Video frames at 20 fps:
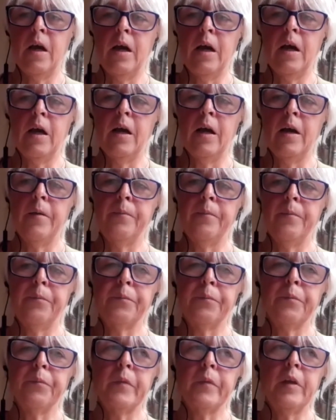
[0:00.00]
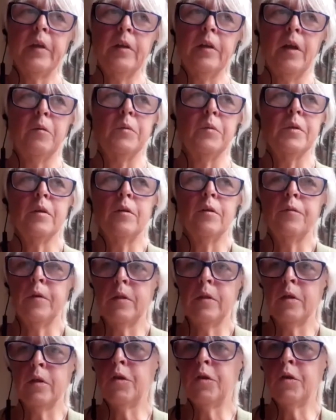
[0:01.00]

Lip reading: Was sort of at the